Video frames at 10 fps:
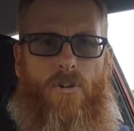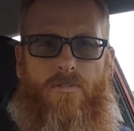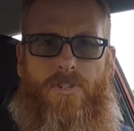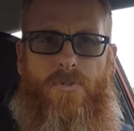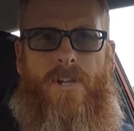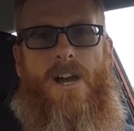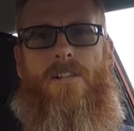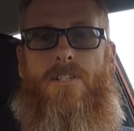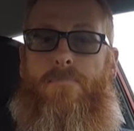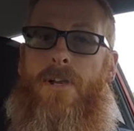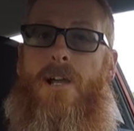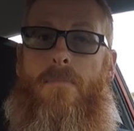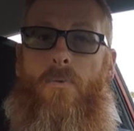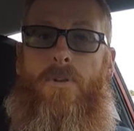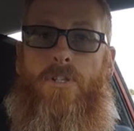over to Calais to pick up
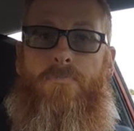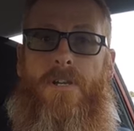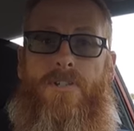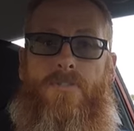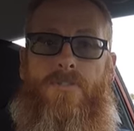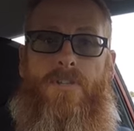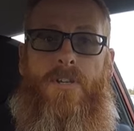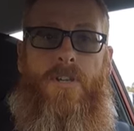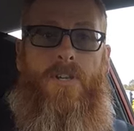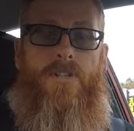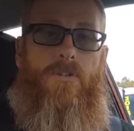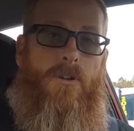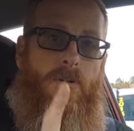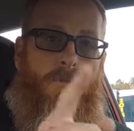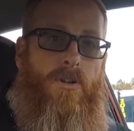my wheel spacers. So I'm
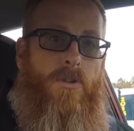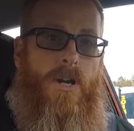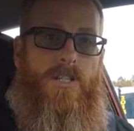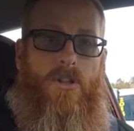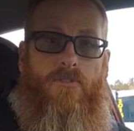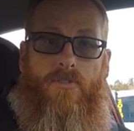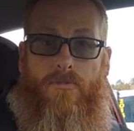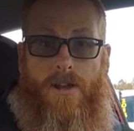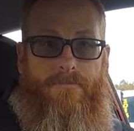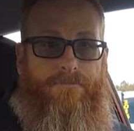going to bring you guys along for the ride.